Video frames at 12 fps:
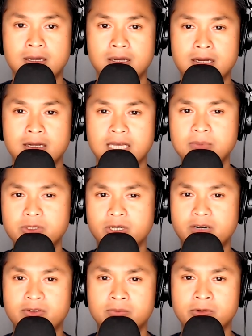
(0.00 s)
Games are
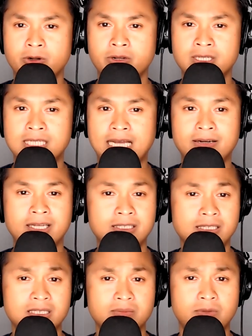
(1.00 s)
often broken down into
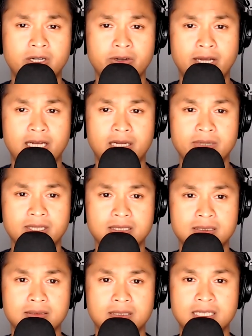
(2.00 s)
smaller elements.
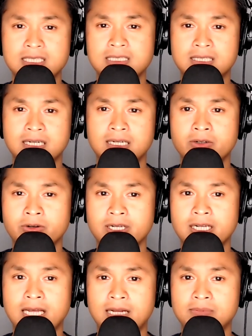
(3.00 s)
This is done in order to
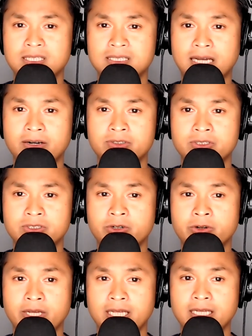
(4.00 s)
help designers to
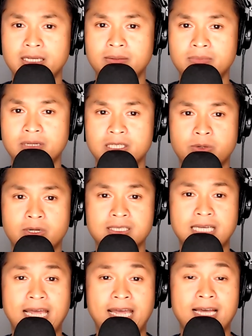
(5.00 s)
create them as well as
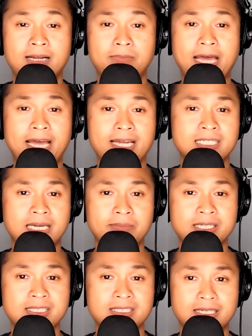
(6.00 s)
help academics
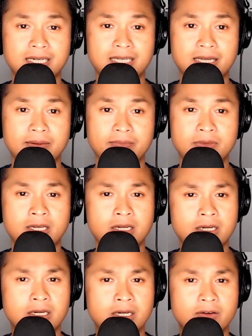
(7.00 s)
study them.
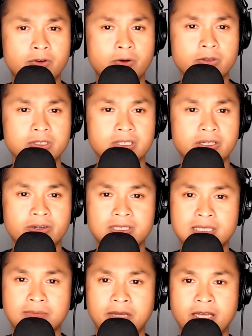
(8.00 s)
Of course, there is
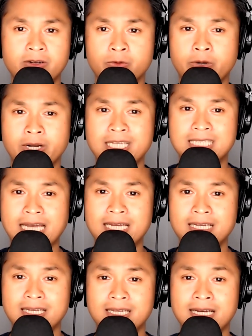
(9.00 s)
debate on what exactly
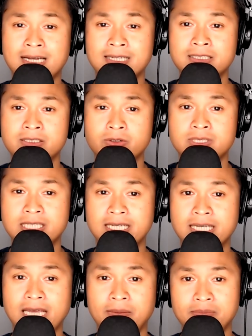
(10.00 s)
constitutes a
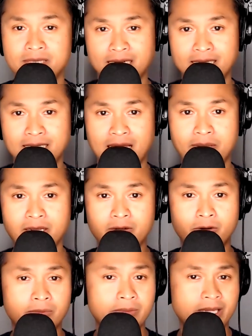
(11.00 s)
game dynamic or
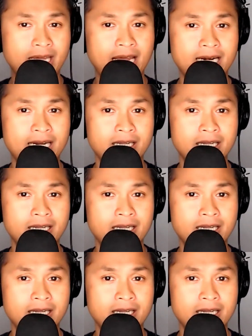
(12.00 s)
mechanic,